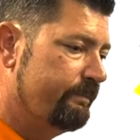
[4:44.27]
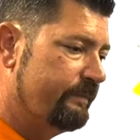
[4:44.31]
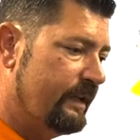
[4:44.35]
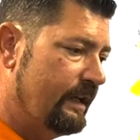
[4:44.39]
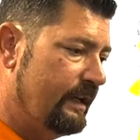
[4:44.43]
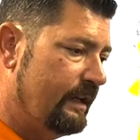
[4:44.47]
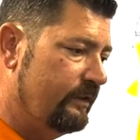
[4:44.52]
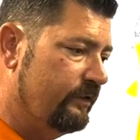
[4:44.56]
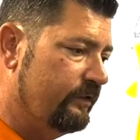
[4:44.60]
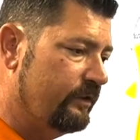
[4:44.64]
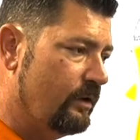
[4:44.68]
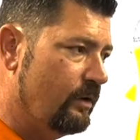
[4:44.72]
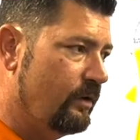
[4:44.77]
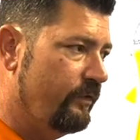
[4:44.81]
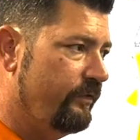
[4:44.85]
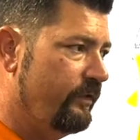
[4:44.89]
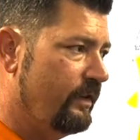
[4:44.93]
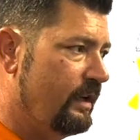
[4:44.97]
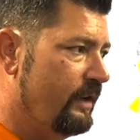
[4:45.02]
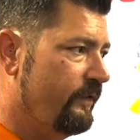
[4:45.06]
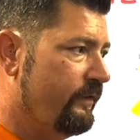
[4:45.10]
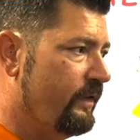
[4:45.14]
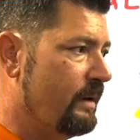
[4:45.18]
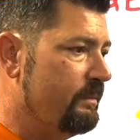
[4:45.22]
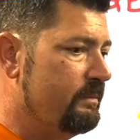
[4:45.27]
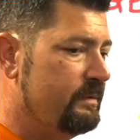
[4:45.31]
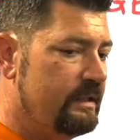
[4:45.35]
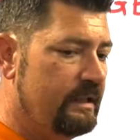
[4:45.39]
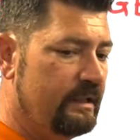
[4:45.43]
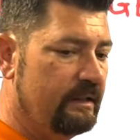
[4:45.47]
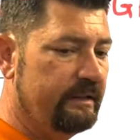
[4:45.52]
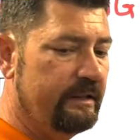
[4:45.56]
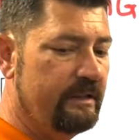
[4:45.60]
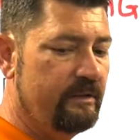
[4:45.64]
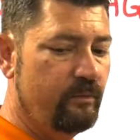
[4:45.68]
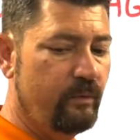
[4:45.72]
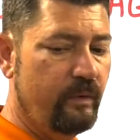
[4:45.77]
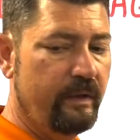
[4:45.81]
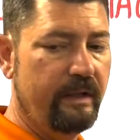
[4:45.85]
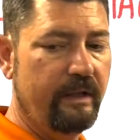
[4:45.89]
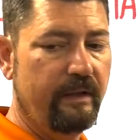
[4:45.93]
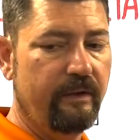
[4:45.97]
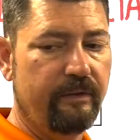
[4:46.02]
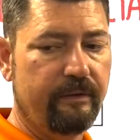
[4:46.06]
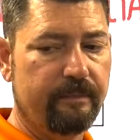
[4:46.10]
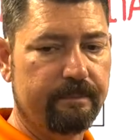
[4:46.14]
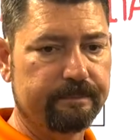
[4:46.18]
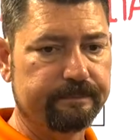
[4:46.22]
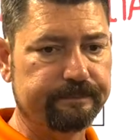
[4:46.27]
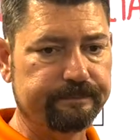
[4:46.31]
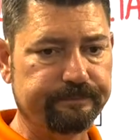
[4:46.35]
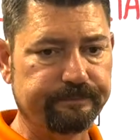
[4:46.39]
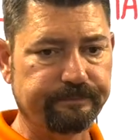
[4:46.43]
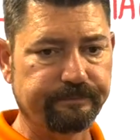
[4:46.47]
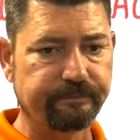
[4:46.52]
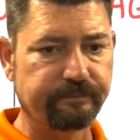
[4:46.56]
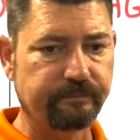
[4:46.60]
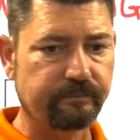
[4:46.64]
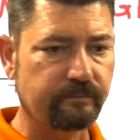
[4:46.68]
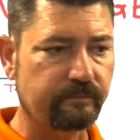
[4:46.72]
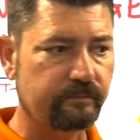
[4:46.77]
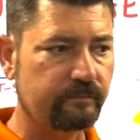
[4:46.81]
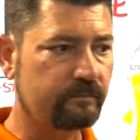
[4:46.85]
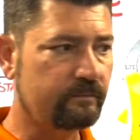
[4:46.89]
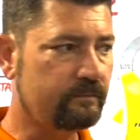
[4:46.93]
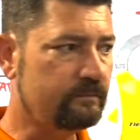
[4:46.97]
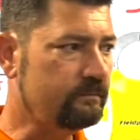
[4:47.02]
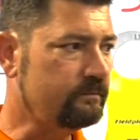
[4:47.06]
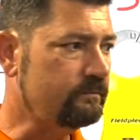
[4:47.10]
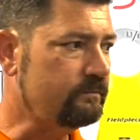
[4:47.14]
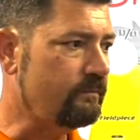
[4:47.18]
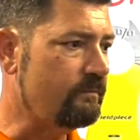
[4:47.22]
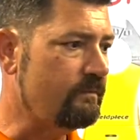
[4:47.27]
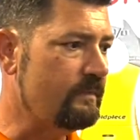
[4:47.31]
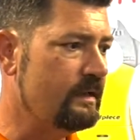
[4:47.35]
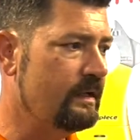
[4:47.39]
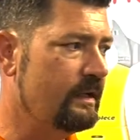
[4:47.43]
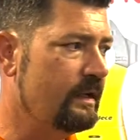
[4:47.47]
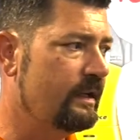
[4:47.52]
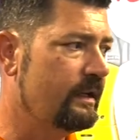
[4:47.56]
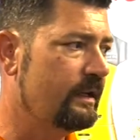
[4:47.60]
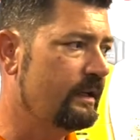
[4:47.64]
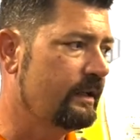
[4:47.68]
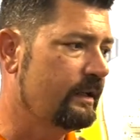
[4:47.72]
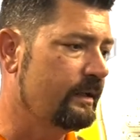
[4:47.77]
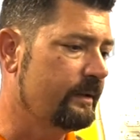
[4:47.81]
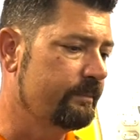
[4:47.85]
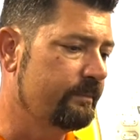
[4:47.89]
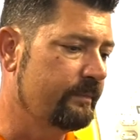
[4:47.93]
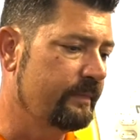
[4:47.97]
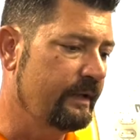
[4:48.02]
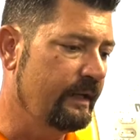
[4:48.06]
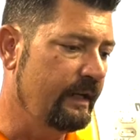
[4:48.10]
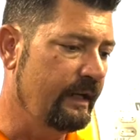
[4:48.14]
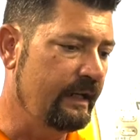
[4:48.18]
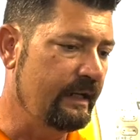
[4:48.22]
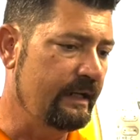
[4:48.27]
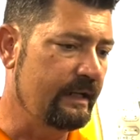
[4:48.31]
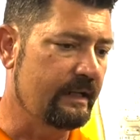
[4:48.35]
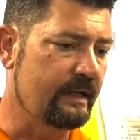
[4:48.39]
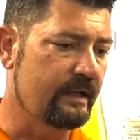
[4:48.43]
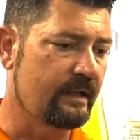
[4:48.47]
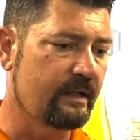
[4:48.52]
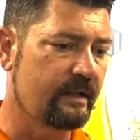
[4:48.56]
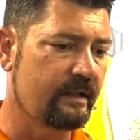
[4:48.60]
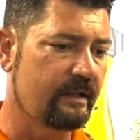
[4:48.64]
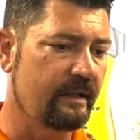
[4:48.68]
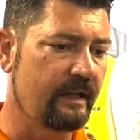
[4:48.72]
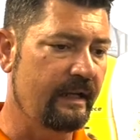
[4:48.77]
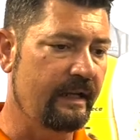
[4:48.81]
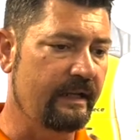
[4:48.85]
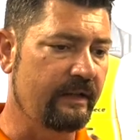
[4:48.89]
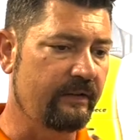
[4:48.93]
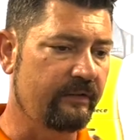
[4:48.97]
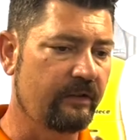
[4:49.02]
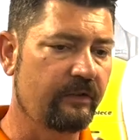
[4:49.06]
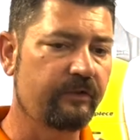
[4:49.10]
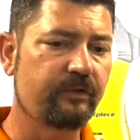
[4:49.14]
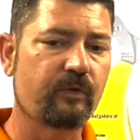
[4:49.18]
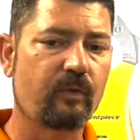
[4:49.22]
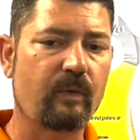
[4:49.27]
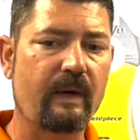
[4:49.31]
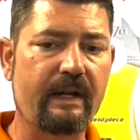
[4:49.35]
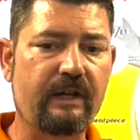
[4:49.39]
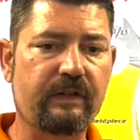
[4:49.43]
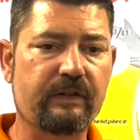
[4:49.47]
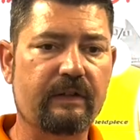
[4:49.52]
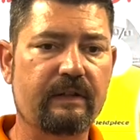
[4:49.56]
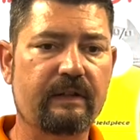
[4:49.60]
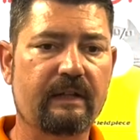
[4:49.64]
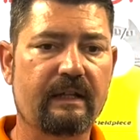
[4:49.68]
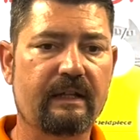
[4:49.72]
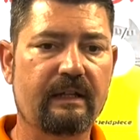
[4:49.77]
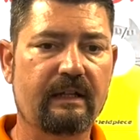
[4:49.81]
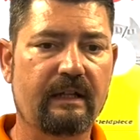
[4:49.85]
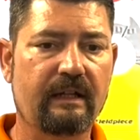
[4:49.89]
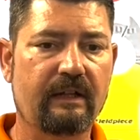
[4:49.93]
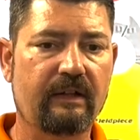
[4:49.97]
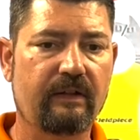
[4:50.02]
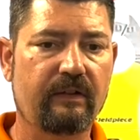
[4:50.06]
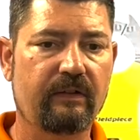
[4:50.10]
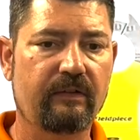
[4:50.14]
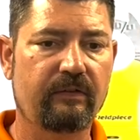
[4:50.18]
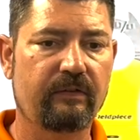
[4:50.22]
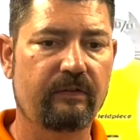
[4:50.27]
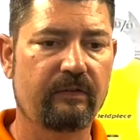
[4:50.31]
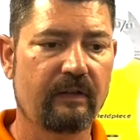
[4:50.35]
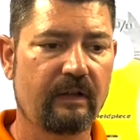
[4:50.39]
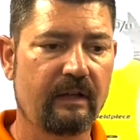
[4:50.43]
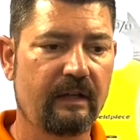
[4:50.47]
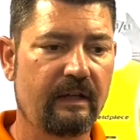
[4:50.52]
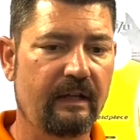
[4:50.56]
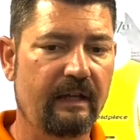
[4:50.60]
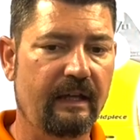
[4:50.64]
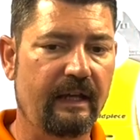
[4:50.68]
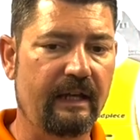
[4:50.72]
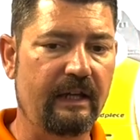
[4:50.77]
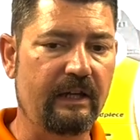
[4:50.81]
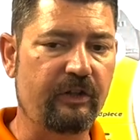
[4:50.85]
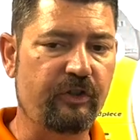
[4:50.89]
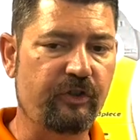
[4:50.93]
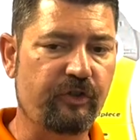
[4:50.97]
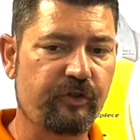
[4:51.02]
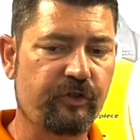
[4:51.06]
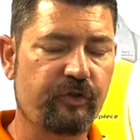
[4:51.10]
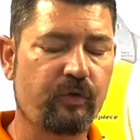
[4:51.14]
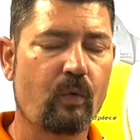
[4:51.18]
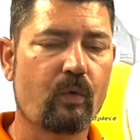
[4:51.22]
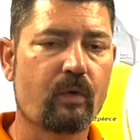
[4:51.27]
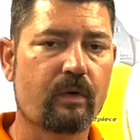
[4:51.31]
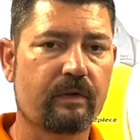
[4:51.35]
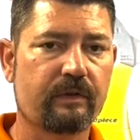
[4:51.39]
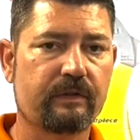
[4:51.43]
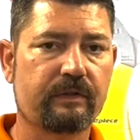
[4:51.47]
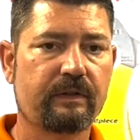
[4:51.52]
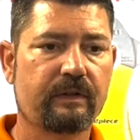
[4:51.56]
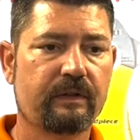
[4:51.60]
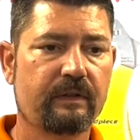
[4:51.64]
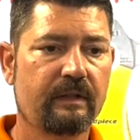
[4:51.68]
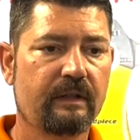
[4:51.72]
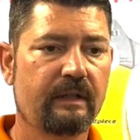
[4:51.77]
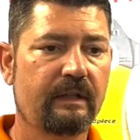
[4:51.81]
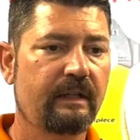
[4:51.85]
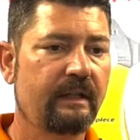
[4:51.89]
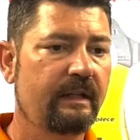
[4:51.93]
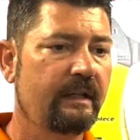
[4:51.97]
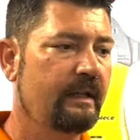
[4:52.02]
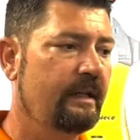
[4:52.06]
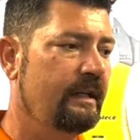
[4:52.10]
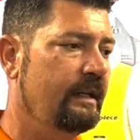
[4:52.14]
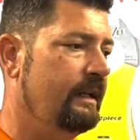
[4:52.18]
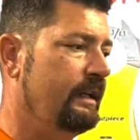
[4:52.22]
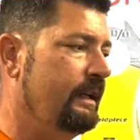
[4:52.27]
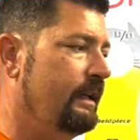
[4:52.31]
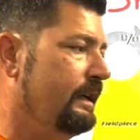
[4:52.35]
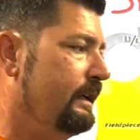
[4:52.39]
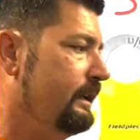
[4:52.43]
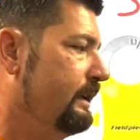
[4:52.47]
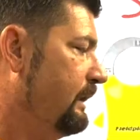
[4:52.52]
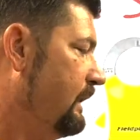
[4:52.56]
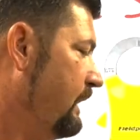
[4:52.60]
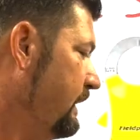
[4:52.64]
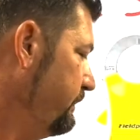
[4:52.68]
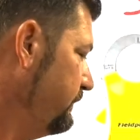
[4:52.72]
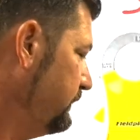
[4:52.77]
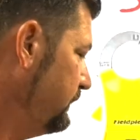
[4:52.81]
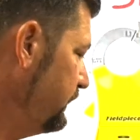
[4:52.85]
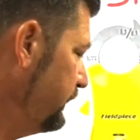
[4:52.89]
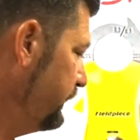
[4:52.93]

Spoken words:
And so if I'm dealing with a situation that is a short, and I'm